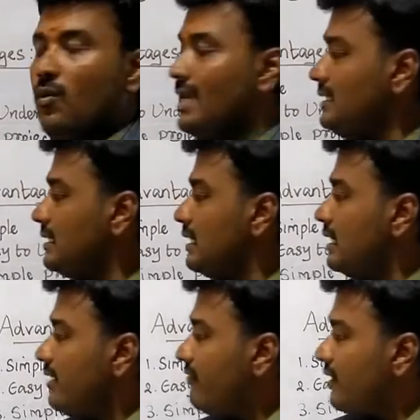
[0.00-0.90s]
Once
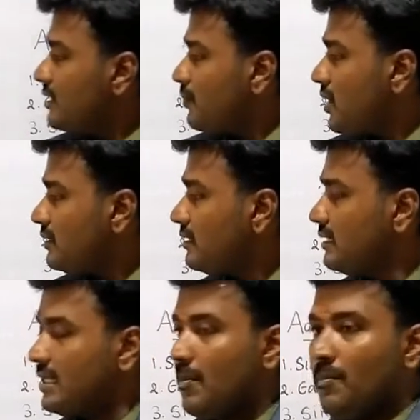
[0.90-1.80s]
the first process
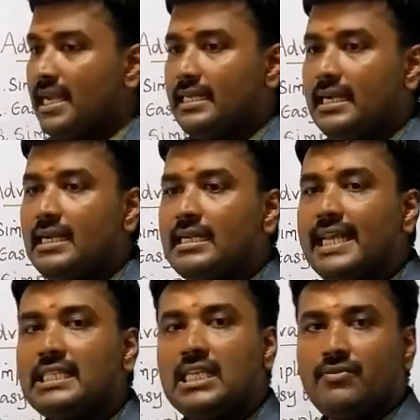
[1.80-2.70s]
is completed,
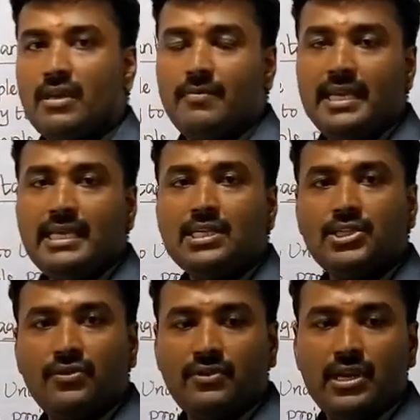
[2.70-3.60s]
next it will be
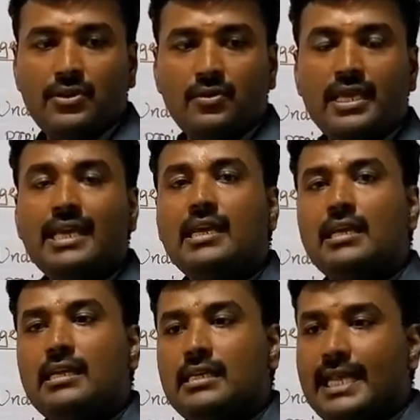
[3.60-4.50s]
shifted to the
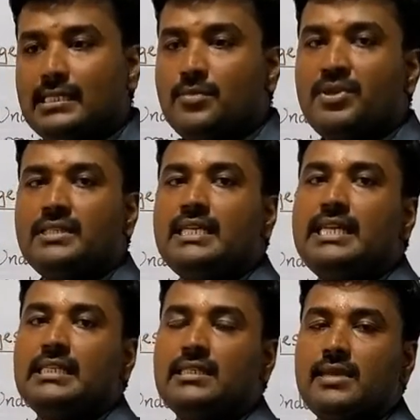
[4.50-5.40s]
next
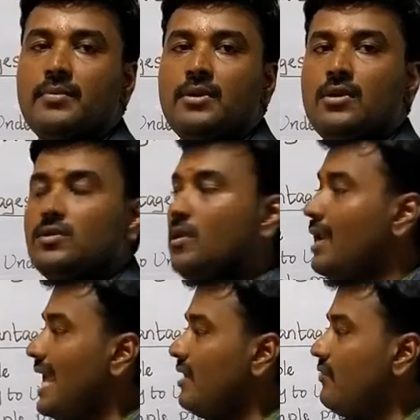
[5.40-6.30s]
preceding step.
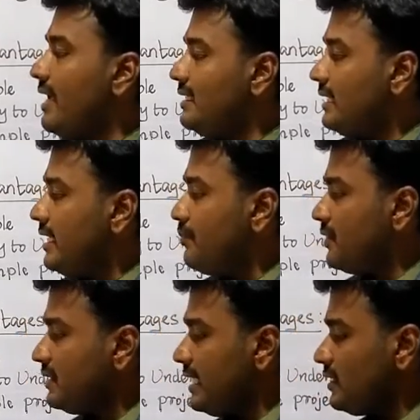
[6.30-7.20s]
So likewise, it
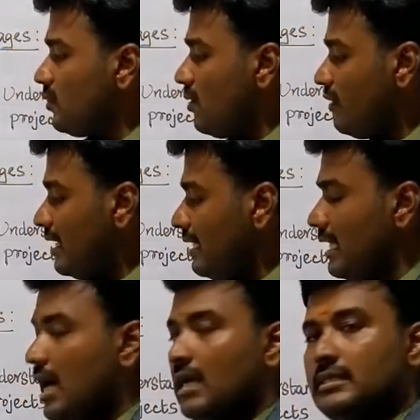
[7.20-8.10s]
proceeds over
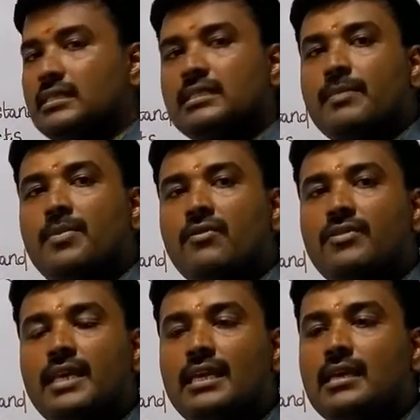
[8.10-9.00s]
the last step
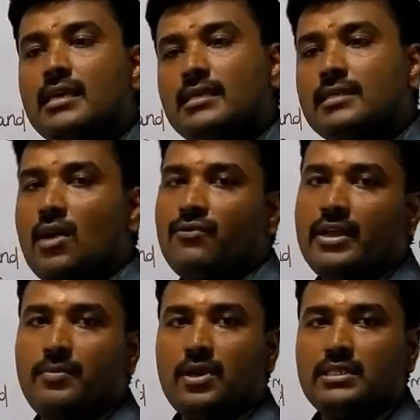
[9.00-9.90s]
of the
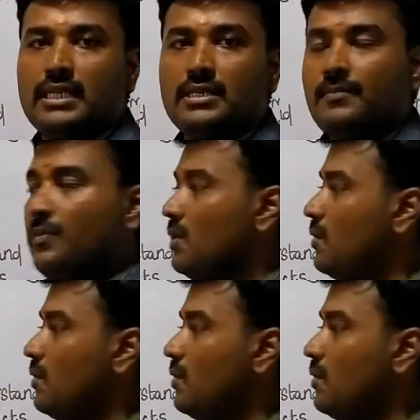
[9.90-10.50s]
software project.